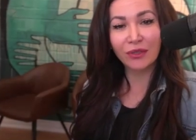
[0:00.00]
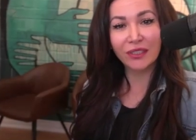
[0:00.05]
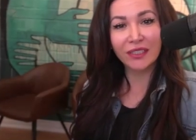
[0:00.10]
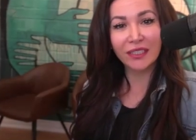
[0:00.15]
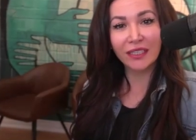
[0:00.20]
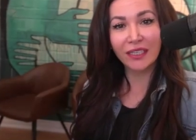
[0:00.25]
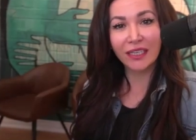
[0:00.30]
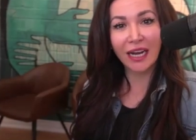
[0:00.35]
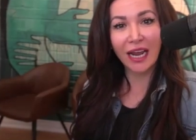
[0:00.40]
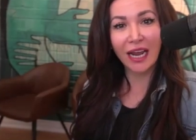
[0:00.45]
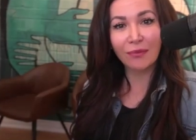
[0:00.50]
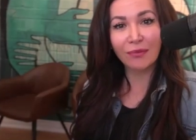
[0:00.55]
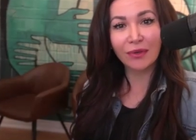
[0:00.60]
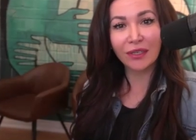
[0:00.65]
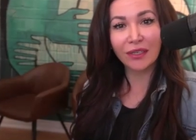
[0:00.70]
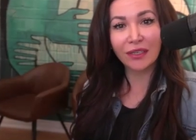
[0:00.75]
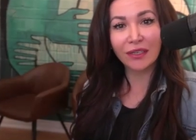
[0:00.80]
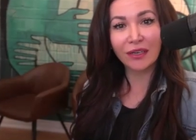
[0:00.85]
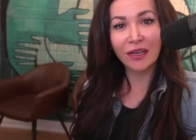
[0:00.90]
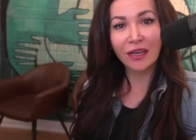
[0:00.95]
We're seeing it
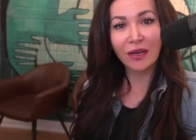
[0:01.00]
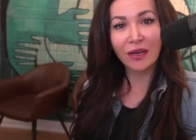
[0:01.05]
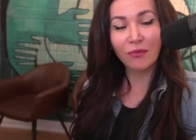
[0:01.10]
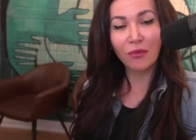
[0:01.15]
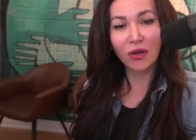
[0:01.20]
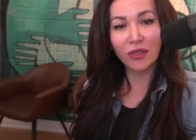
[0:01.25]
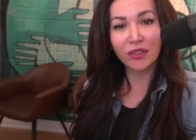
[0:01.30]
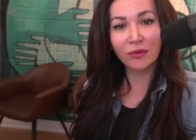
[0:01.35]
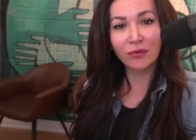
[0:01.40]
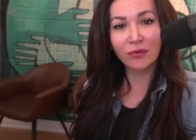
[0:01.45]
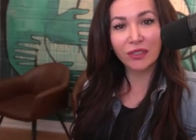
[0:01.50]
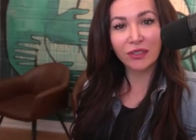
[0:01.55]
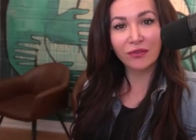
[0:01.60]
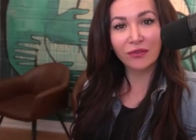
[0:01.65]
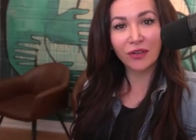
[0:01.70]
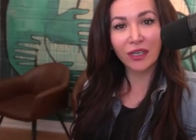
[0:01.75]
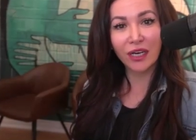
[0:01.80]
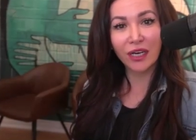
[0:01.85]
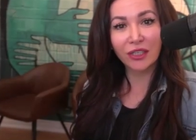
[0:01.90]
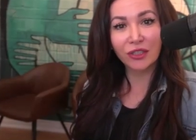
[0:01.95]
happen in multiple
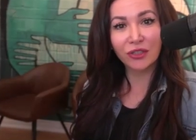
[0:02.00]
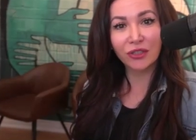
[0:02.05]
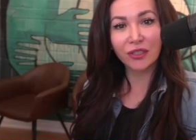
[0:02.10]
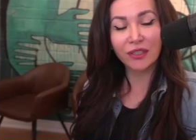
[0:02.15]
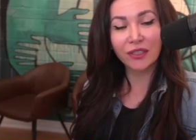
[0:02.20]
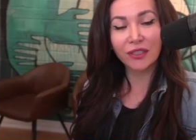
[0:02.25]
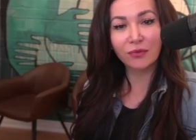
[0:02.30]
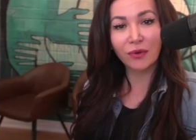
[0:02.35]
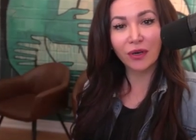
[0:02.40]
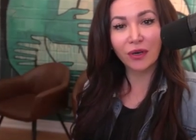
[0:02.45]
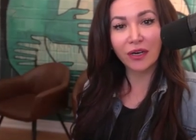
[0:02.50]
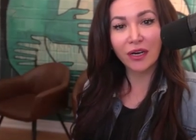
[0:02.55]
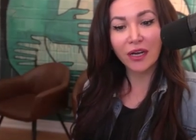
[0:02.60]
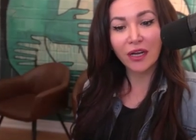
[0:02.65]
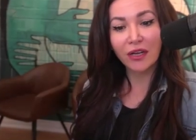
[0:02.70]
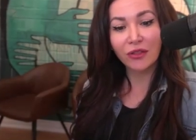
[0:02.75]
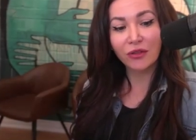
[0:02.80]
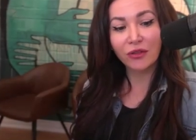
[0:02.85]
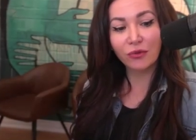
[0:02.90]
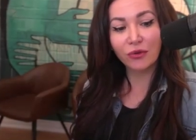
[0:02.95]
different countries where
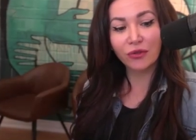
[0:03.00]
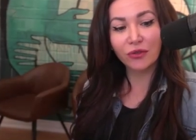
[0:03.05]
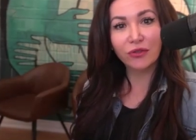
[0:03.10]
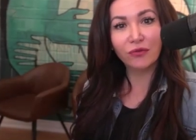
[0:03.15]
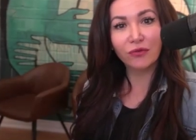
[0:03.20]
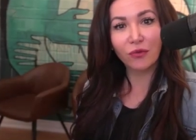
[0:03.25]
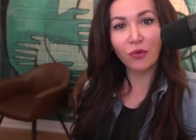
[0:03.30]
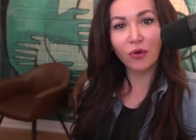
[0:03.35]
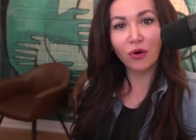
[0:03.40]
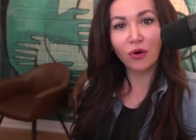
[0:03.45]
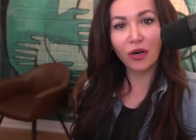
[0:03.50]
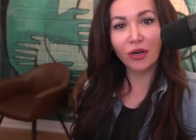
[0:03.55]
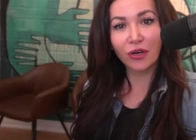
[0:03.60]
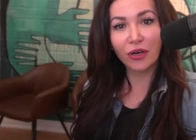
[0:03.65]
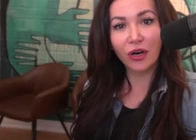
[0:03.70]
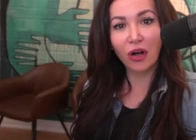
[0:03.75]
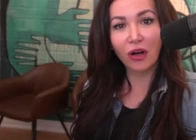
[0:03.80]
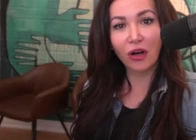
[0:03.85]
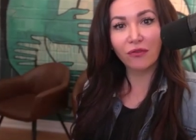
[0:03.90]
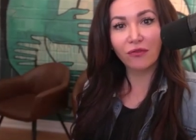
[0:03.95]
the rules of war are
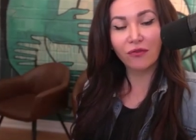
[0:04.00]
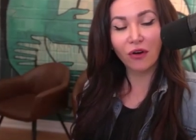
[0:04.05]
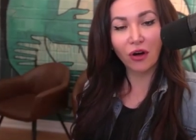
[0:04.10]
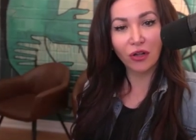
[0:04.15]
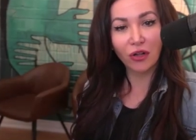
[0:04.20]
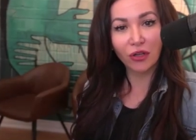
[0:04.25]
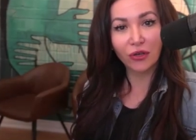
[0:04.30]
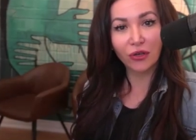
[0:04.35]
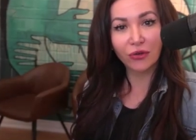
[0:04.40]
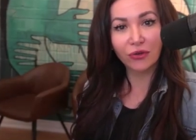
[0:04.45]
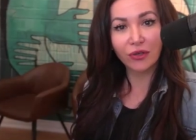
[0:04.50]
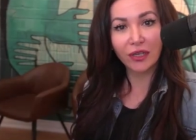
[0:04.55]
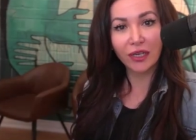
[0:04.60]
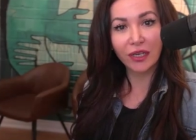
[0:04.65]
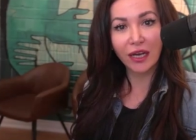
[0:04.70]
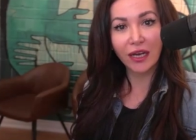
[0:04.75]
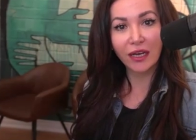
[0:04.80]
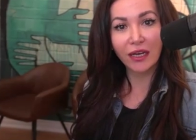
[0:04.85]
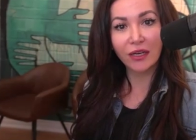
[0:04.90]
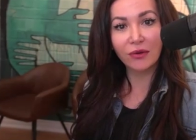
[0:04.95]
not followed.
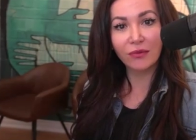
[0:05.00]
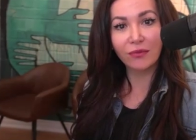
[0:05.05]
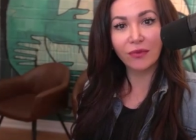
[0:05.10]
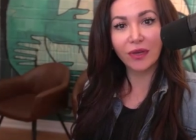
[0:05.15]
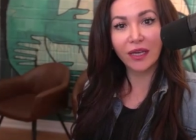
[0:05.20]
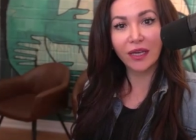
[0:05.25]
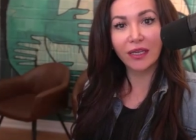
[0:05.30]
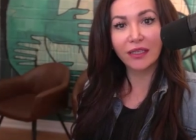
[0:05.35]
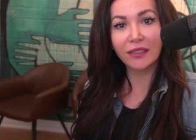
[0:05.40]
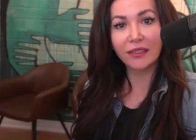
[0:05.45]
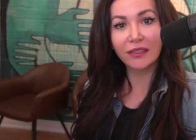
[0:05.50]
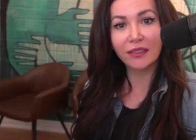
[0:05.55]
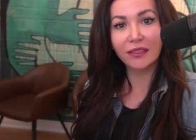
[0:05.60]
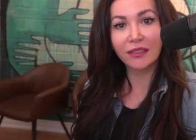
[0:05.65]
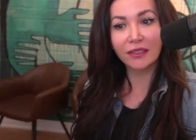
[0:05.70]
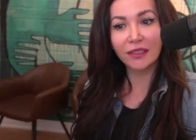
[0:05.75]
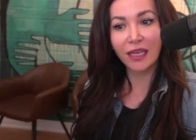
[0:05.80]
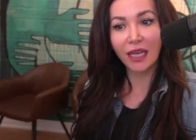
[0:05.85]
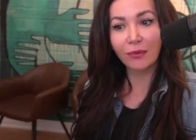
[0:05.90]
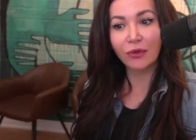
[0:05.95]

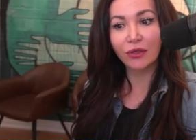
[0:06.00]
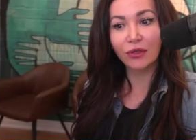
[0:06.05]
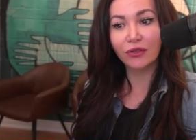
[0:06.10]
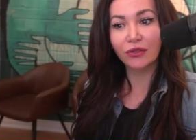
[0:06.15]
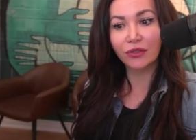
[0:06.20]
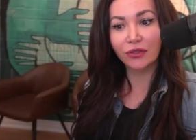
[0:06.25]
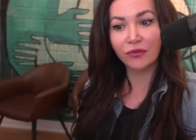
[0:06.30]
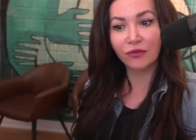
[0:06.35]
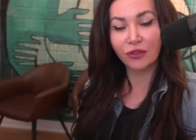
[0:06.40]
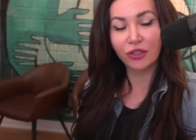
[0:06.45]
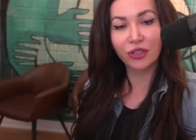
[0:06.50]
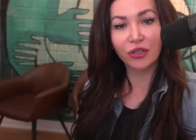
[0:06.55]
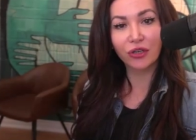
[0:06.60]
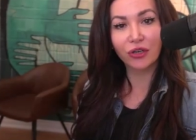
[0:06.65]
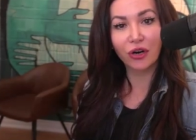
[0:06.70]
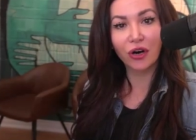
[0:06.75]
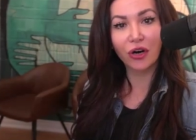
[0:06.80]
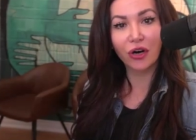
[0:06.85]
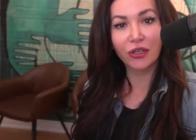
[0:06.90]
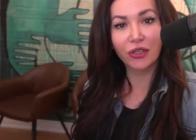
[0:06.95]
And chemicals for
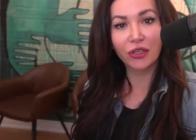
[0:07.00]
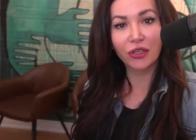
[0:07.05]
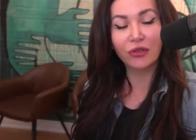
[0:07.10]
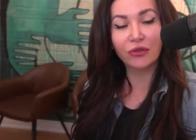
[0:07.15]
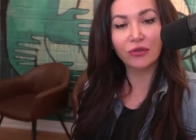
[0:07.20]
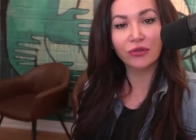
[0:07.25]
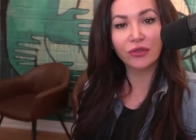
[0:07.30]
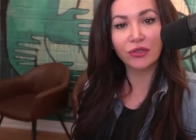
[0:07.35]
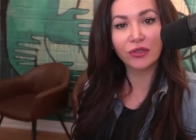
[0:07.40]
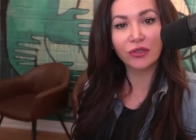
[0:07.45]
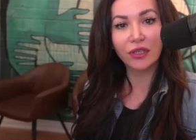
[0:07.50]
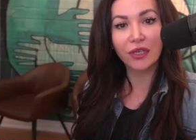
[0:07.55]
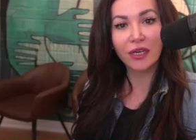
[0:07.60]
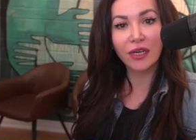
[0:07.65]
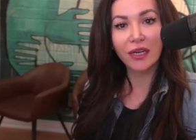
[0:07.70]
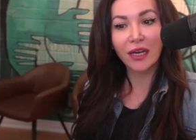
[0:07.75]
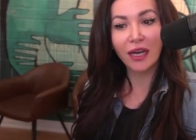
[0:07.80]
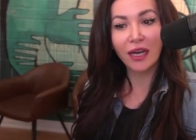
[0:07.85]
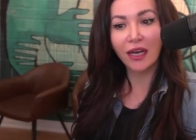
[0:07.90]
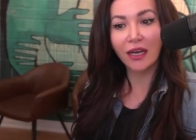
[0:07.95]
sure are used
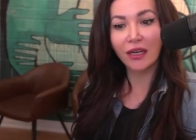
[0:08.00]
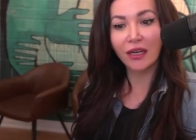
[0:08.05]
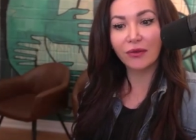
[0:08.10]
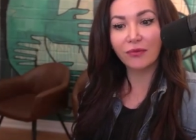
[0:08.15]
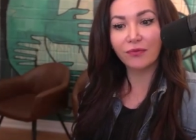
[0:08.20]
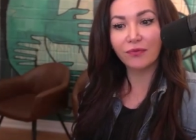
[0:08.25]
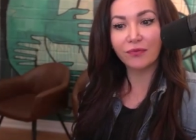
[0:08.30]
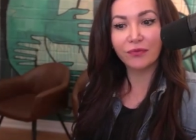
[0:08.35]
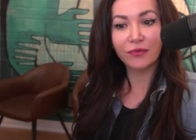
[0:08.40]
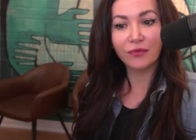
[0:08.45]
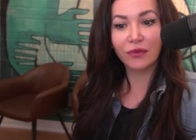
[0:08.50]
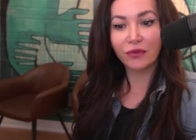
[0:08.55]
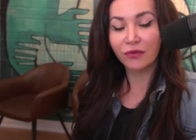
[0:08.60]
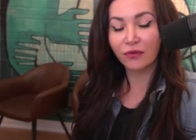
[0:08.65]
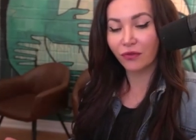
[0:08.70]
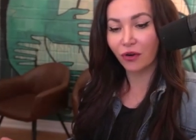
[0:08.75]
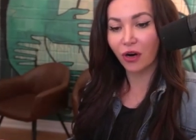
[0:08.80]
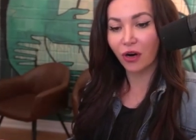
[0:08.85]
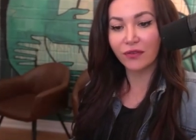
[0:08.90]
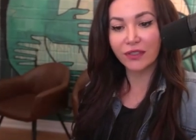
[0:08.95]

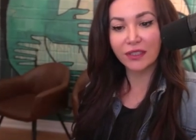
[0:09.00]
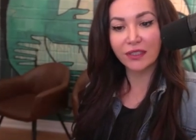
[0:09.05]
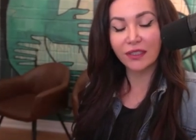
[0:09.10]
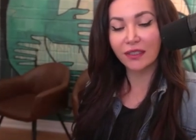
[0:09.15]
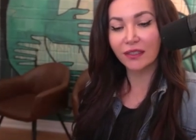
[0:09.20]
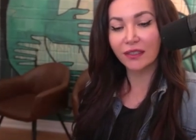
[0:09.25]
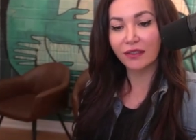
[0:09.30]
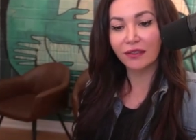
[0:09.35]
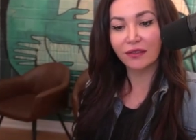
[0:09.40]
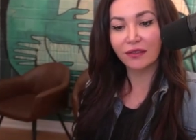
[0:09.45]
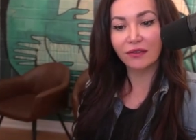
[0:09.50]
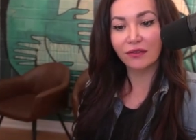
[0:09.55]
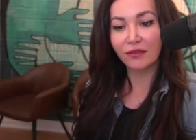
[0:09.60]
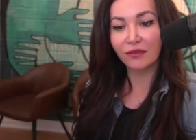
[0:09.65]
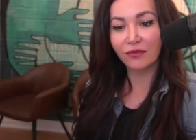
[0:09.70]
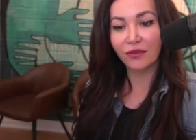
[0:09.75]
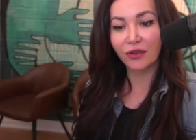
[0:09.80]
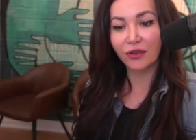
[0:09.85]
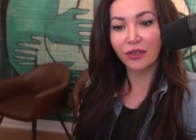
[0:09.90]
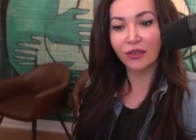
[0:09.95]
for obviously
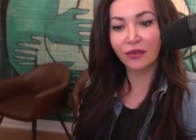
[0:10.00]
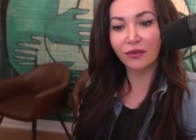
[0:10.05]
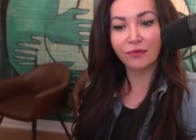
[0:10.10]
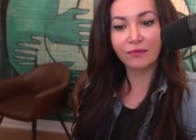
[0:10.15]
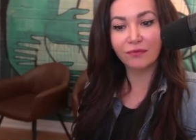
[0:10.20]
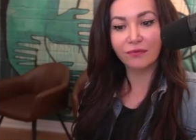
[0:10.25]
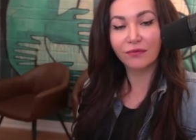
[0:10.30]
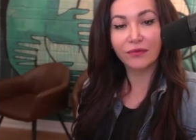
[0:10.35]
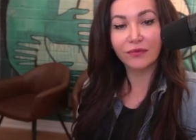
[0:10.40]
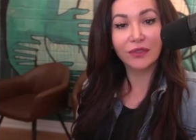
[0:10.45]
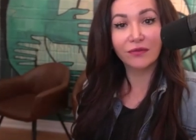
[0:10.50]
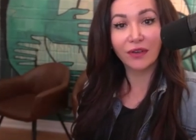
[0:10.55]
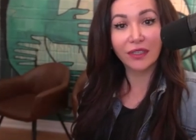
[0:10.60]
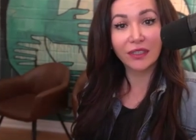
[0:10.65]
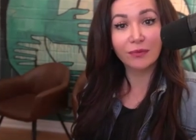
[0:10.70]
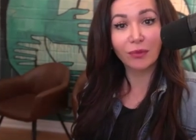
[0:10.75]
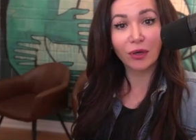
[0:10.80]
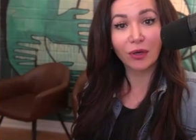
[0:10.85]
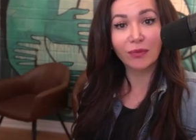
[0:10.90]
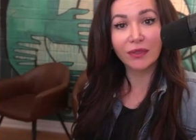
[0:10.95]
for
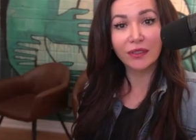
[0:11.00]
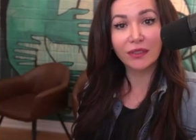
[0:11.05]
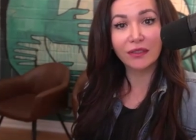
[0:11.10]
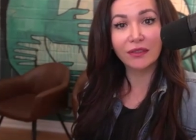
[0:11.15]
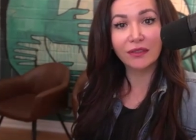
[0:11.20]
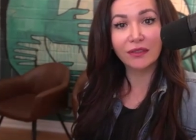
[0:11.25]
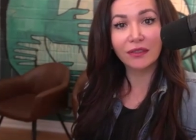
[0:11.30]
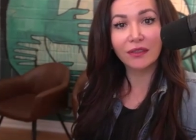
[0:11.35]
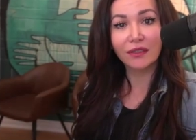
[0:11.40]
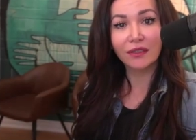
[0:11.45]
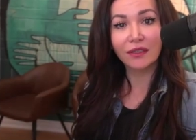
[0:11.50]
defense purposes.